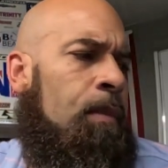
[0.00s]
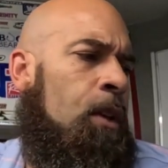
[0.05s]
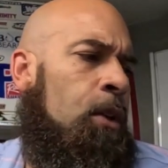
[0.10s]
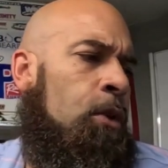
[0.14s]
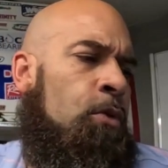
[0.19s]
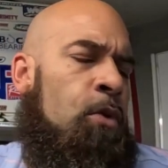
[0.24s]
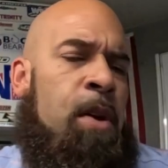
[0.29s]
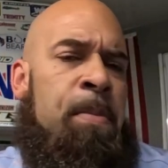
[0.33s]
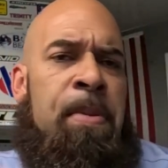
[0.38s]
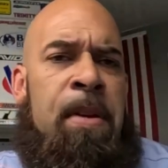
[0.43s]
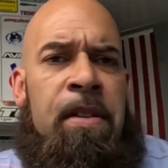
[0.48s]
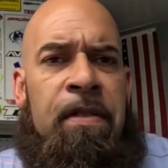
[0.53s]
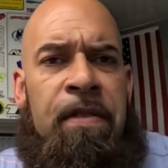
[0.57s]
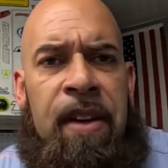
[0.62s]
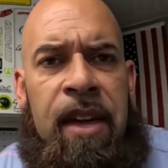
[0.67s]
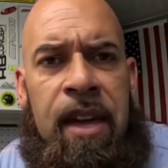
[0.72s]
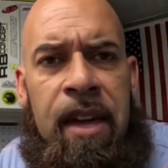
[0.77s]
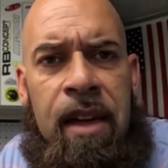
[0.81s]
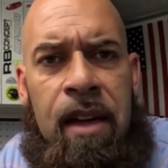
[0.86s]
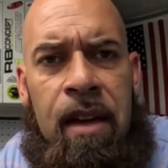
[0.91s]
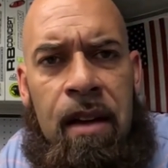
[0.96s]

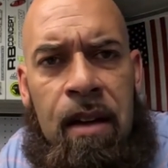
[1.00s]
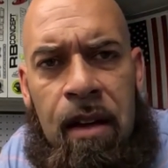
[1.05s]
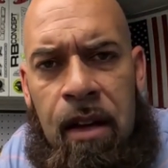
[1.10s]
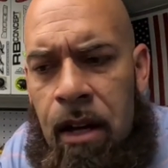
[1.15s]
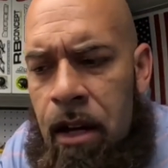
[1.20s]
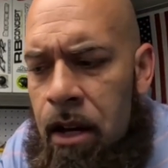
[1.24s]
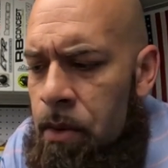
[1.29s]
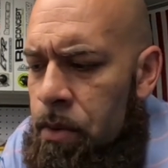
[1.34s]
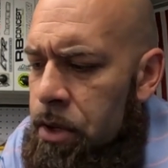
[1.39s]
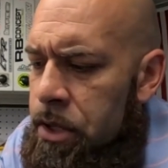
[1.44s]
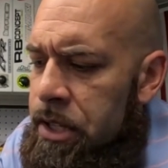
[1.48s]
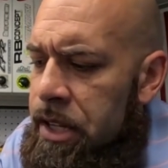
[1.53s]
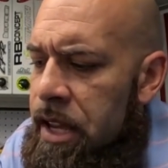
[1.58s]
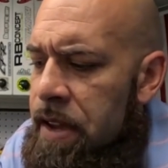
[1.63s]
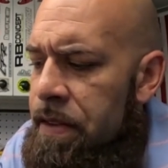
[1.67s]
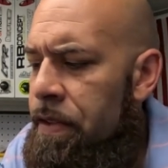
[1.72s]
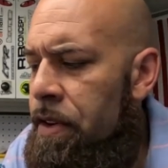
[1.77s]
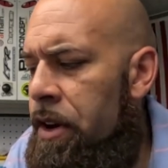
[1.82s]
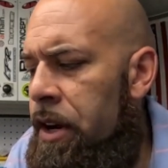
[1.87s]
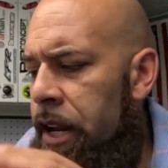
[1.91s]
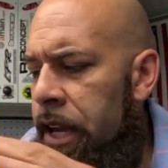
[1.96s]
3PV
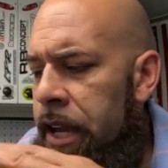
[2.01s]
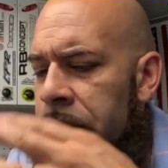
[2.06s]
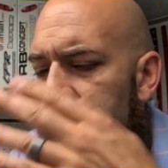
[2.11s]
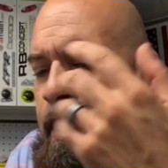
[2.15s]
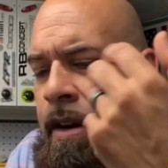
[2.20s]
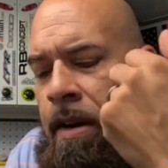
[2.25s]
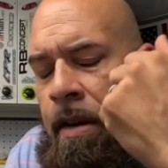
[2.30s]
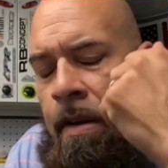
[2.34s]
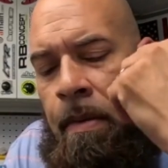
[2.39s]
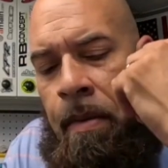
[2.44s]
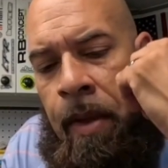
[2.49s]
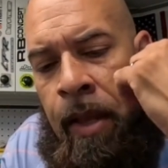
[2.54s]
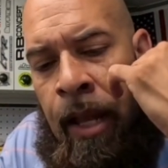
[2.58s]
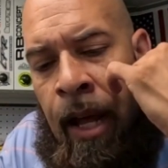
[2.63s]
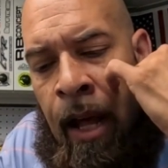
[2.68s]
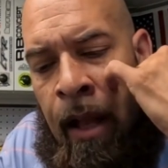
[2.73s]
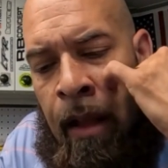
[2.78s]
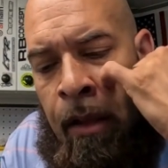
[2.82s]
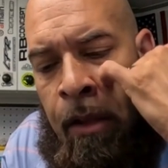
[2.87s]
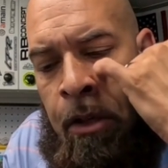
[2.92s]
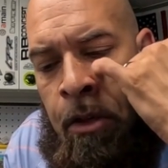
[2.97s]
receiver in here, and
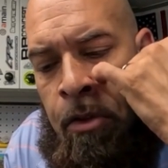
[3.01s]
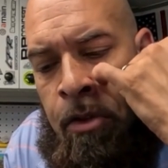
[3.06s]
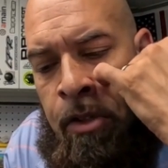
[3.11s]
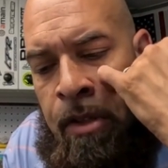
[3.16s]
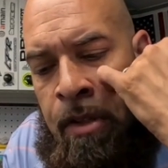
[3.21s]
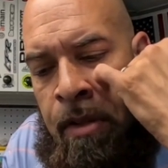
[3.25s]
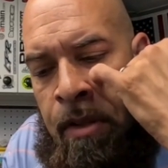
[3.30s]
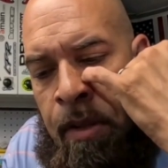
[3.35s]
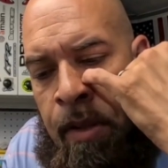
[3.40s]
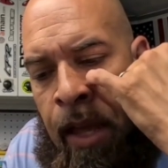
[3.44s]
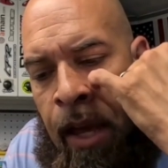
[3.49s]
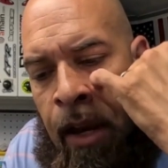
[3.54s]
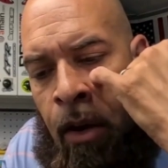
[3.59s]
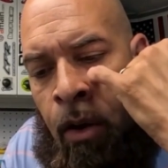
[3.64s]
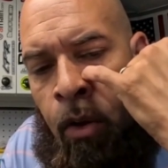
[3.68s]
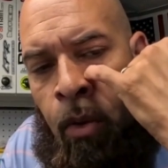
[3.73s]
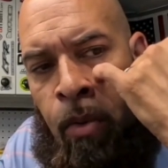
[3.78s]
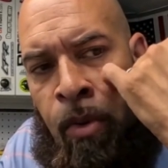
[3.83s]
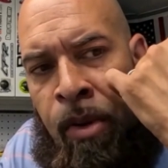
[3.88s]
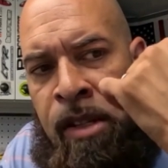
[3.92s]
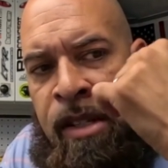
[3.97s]
I'll use that
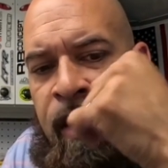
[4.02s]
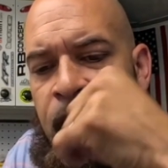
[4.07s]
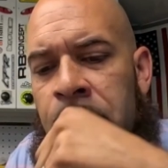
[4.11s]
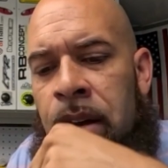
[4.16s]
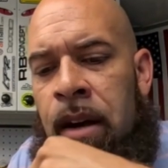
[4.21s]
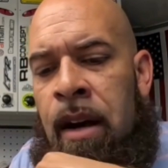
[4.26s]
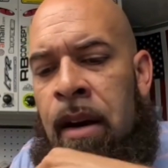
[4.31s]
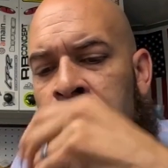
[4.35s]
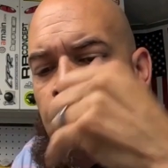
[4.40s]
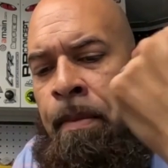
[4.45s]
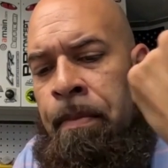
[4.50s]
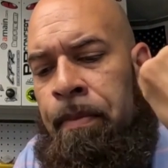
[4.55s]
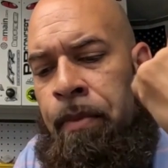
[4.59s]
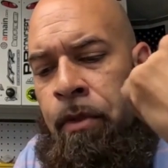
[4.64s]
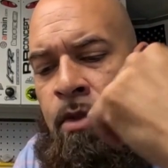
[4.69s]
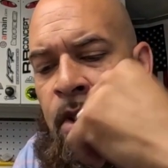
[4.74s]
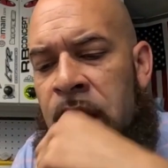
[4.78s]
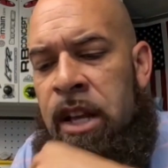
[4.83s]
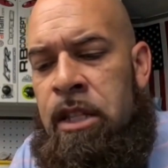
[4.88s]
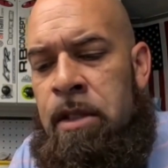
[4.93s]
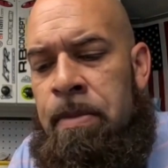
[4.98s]
old
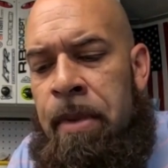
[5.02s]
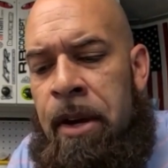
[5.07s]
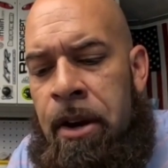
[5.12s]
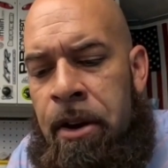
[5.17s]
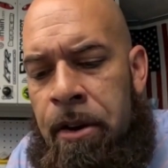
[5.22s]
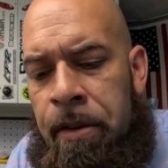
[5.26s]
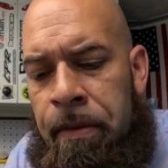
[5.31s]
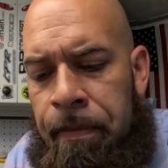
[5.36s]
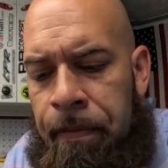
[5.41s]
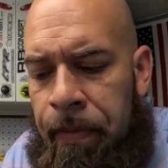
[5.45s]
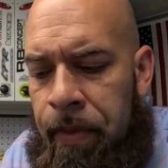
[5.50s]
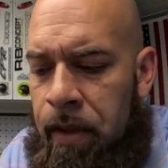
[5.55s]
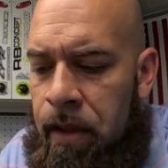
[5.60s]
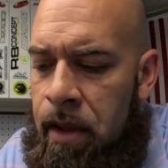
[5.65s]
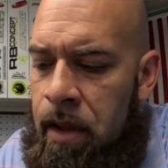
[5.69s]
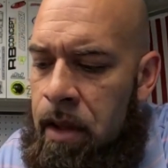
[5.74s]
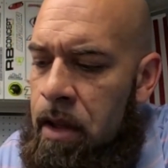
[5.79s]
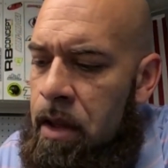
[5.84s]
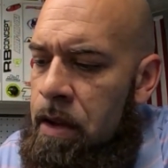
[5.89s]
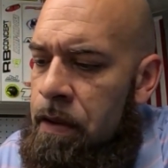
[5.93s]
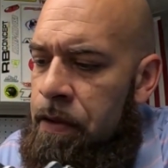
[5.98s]
transmitter
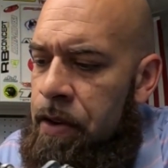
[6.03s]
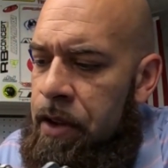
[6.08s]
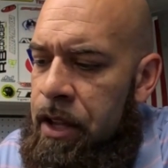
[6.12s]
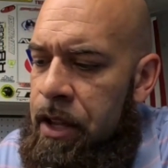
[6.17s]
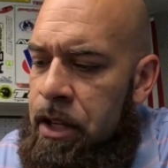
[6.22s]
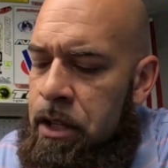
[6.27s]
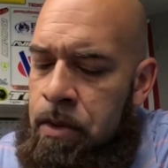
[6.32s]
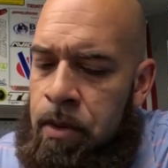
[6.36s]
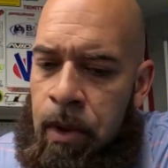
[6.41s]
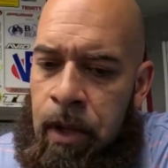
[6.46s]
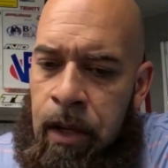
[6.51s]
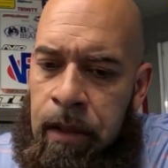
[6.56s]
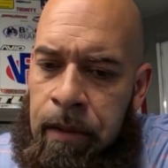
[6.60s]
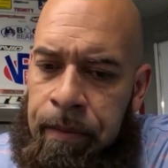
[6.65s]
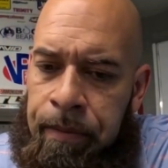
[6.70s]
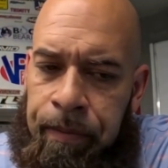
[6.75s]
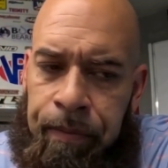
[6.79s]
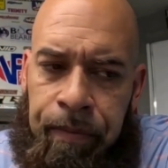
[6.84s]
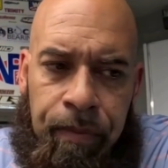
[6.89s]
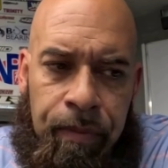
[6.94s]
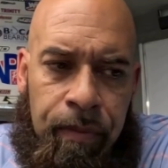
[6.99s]
for this one.
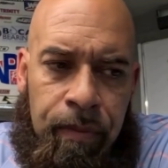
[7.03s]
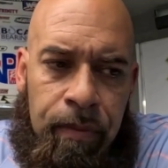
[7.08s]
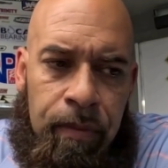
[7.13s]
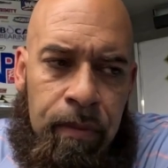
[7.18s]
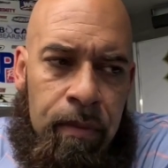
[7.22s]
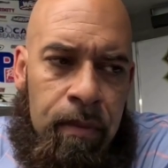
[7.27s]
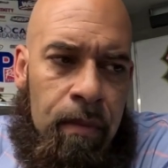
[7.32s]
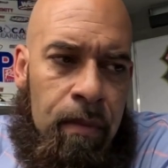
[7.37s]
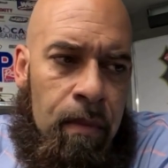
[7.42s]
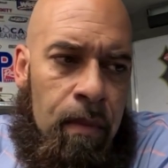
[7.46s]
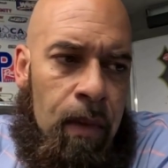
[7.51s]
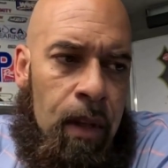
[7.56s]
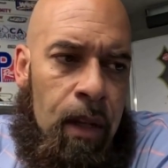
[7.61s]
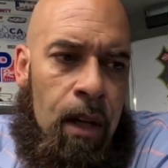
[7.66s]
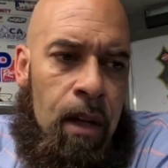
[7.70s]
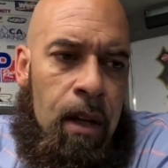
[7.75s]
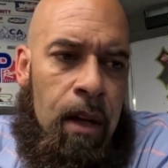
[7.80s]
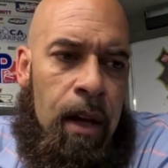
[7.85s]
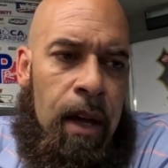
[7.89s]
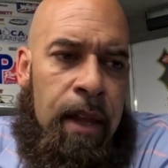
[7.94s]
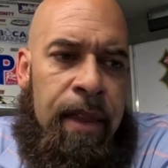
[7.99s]

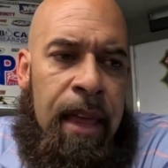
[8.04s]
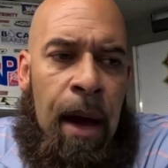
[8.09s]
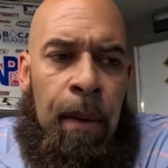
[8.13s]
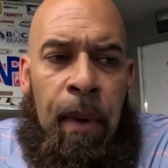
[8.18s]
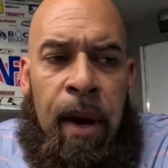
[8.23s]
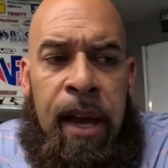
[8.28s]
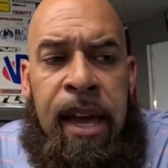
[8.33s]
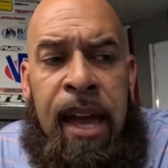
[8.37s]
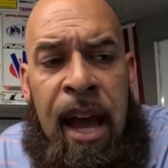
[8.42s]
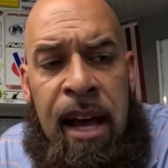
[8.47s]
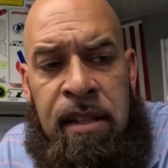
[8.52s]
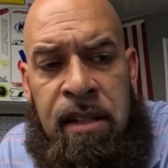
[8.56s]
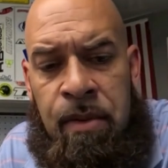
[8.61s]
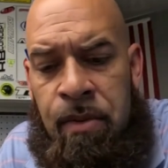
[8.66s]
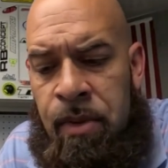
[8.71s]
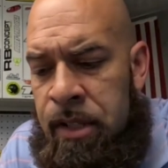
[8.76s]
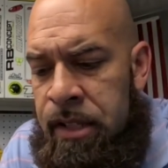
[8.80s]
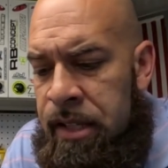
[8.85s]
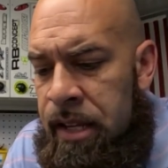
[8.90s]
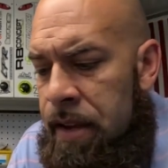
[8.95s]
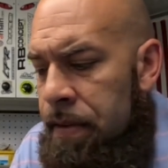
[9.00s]
And that way he has a
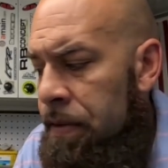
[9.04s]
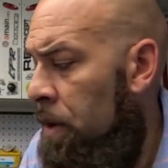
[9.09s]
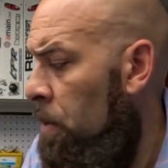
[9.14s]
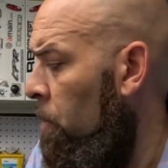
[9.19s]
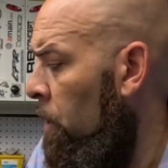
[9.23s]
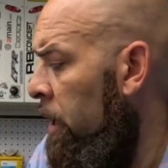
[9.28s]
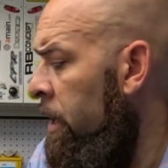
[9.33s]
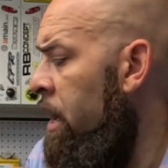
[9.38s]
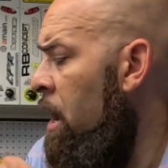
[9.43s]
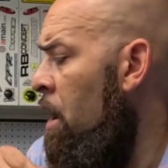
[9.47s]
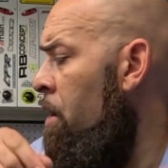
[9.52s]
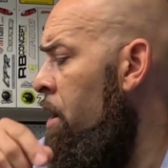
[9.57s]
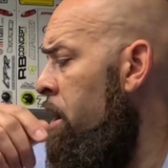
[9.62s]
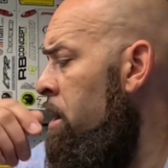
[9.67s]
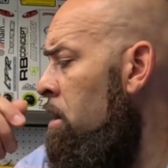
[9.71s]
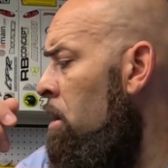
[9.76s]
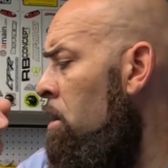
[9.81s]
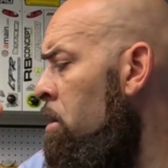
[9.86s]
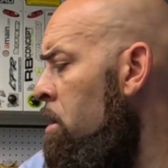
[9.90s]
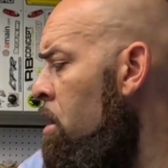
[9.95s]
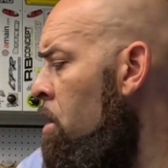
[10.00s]
receiver. Well, he
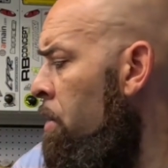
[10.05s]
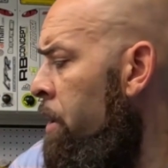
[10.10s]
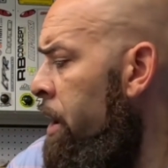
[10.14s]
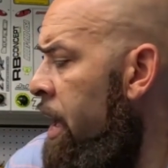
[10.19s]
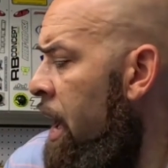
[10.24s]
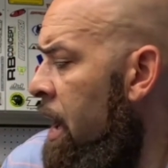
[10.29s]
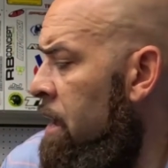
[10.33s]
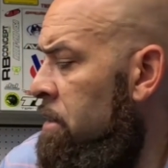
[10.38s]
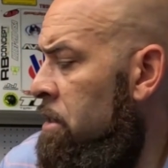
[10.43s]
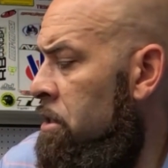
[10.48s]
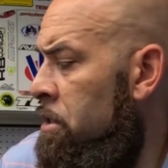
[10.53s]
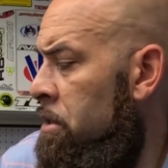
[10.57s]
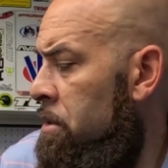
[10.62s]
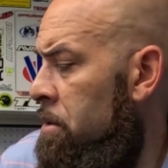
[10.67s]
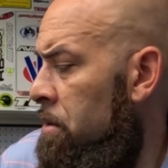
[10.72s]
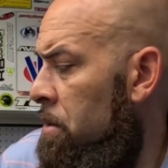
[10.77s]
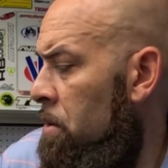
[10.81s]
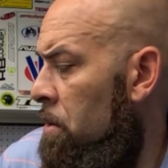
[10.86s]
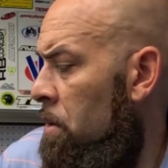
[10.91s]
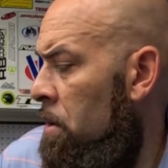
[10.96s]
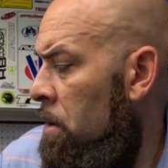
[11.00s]
already has his
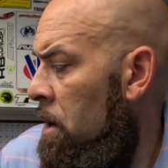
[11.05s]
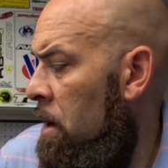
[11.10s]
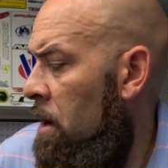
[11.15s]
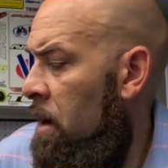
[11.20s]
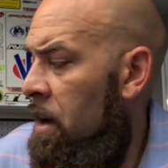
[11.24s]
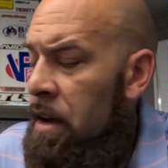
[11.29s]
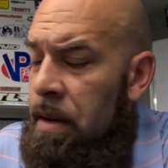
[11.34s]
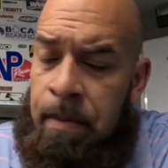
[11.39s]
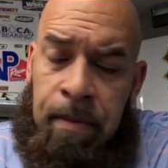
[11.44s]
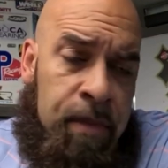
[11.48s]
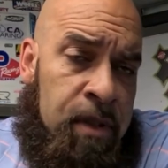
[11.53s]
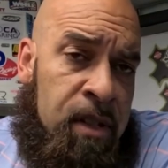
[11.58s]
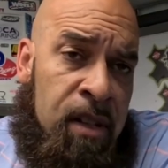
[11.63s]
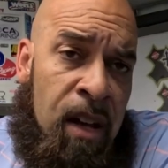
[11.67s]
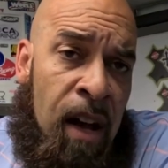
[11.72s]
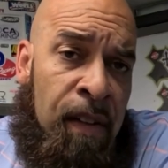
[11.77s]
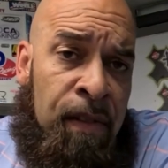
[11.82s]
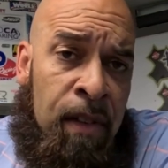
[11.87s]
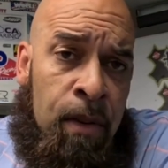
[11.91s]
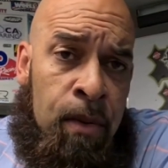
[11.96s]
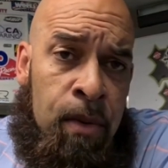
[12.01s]

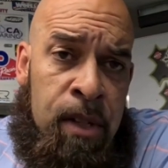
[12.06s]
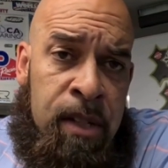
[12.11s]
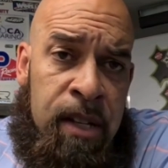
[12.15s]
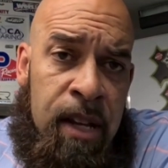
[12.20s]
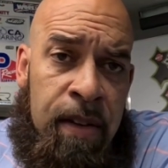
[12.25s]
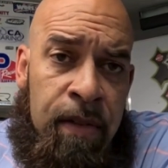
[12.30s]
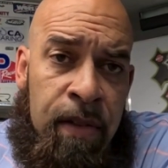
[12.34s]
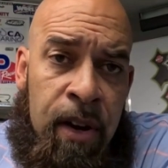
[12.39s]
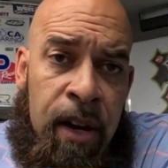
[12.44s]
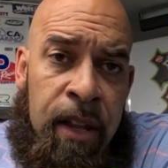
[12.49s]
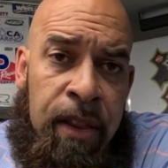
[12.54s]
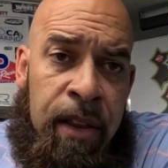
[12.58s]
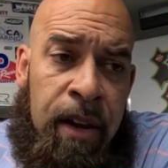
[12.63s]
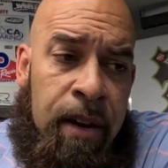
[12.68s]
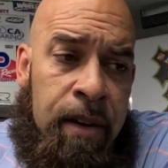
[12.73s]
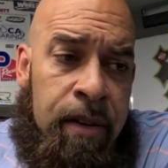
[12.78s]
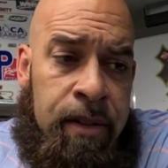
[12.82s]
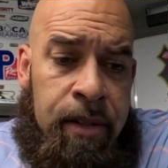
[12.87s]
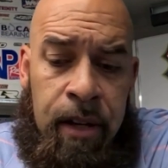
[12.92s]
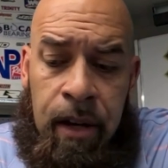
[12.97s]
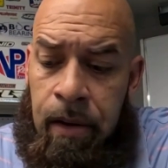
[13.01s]
Samba receiver in
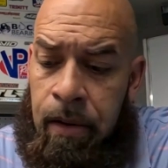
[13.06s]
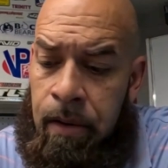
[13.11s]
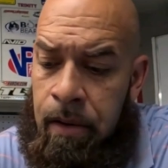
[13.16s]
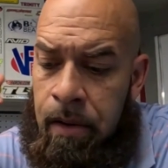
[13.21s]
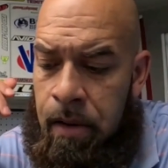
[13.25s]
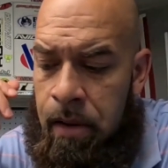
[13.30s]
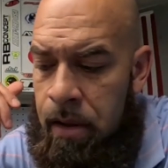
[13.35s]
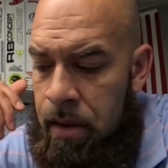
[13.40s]
there, so